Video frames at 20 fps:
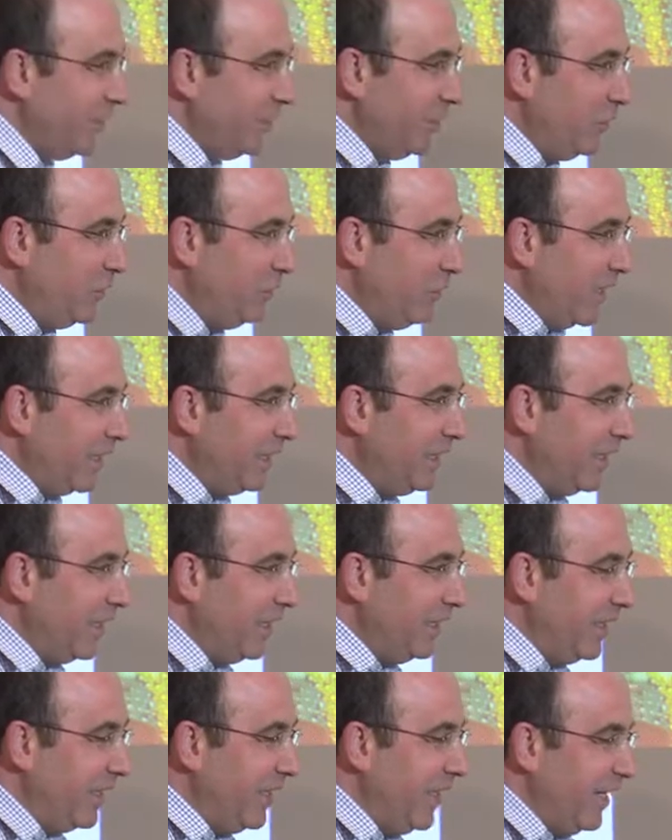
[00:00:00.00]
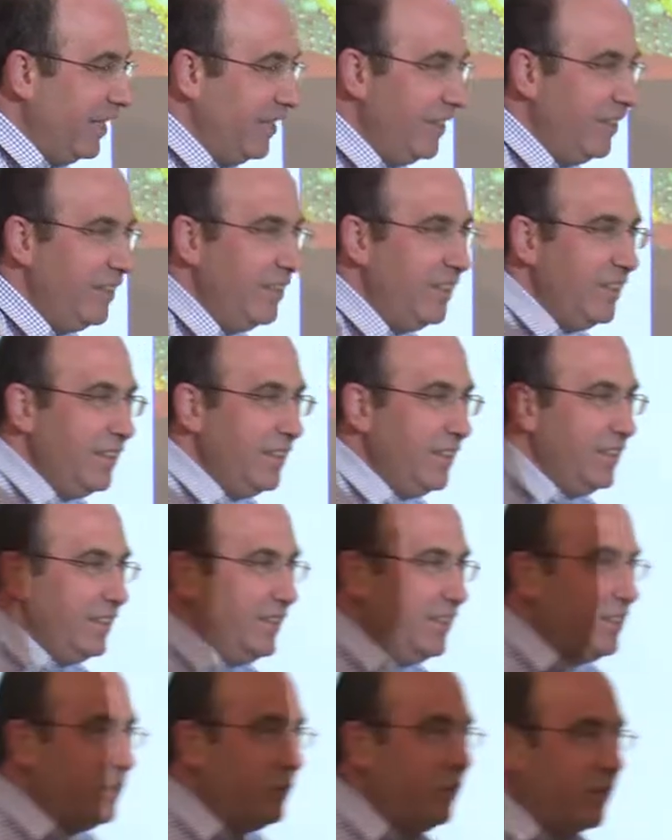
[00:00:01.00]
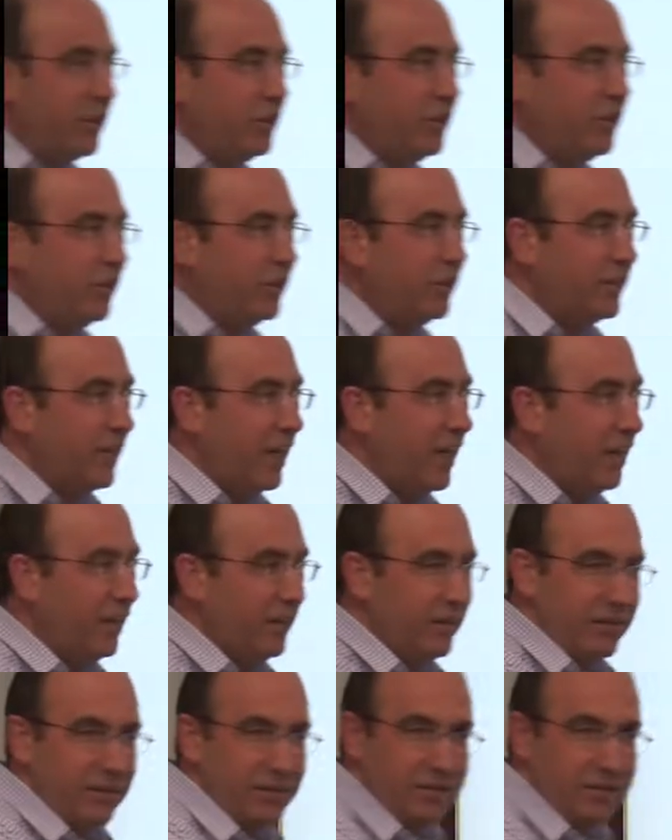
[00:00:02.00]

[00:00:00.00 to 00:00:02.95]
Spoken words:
to make the color. These structures are